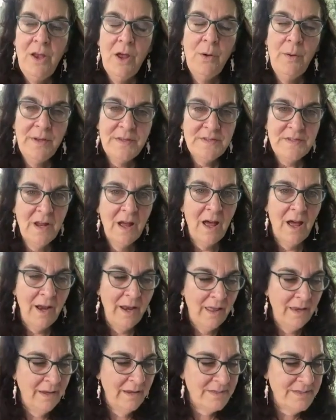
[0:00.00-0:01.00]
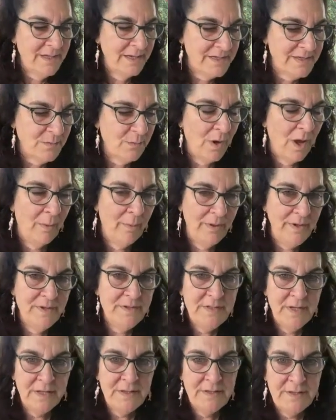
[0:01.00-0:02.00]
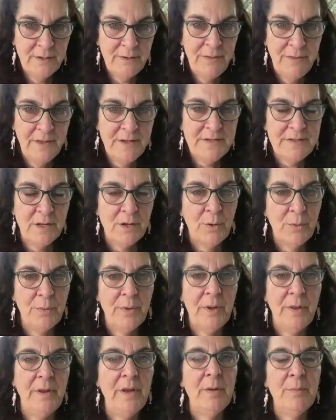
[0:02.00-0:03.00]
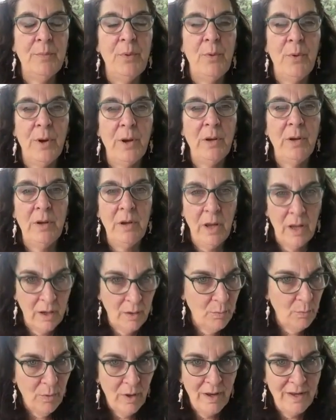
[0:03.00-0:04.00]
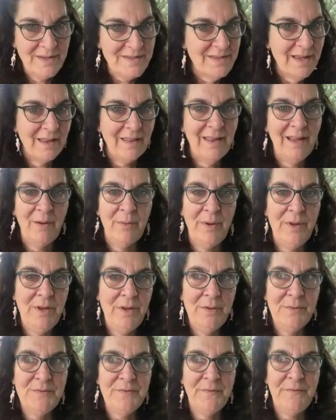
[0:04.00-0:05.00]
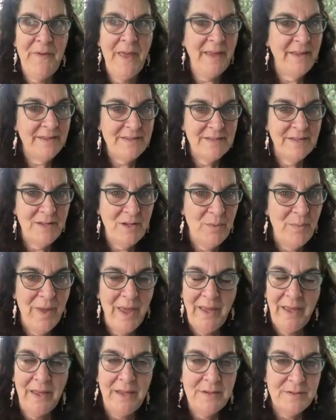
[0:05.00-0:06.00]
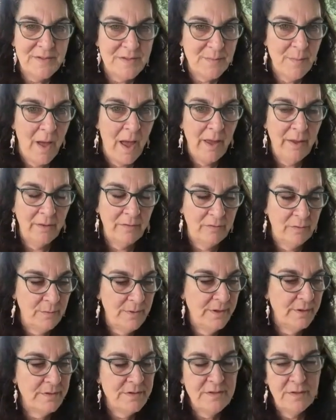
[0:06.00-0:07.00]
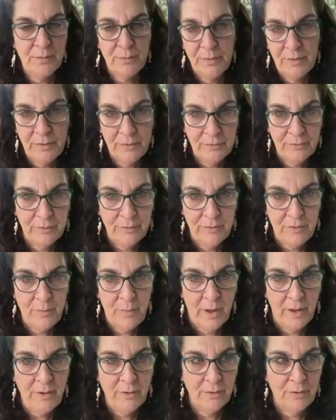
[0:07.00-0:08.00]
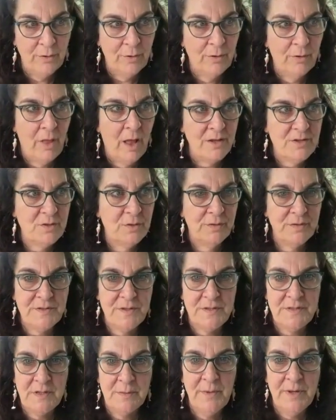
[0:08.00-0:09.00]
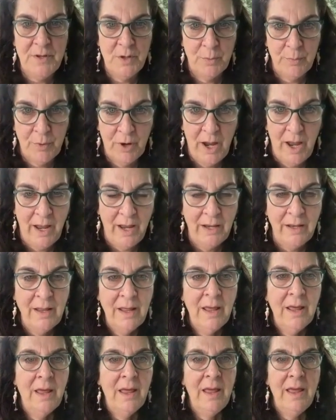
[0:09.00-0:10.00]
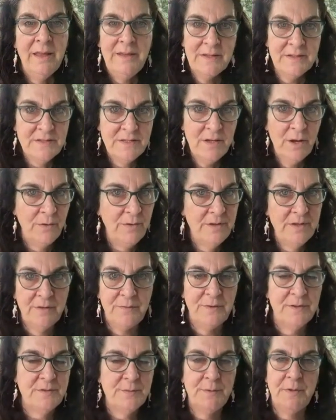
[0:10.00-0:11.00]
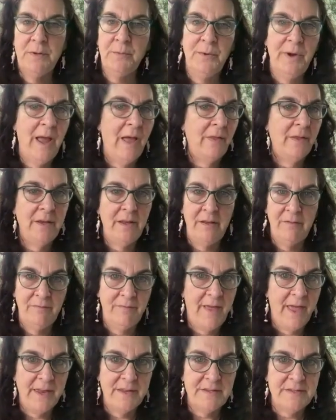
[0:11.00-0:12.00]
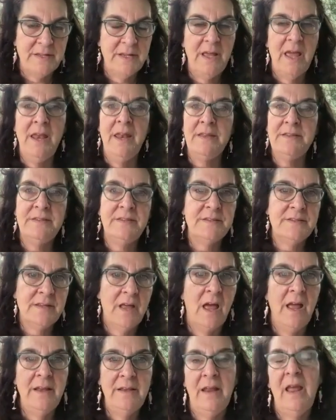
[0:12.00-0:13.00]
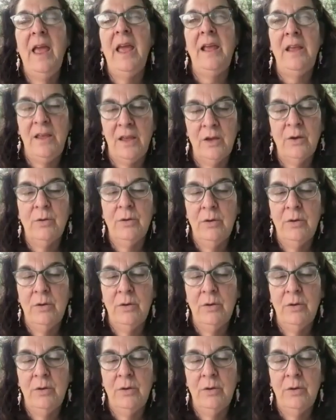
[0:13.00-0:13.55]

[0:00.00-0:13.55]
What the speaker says: No, it's not. And it takes a while. But you said two things that are really important. And one is that, like, when you fake it till you make it, you smile. So here's the real truth about your neurological system and your brain. It doesn't know the difference difference between reality and fantasy, and it's designed to hate you.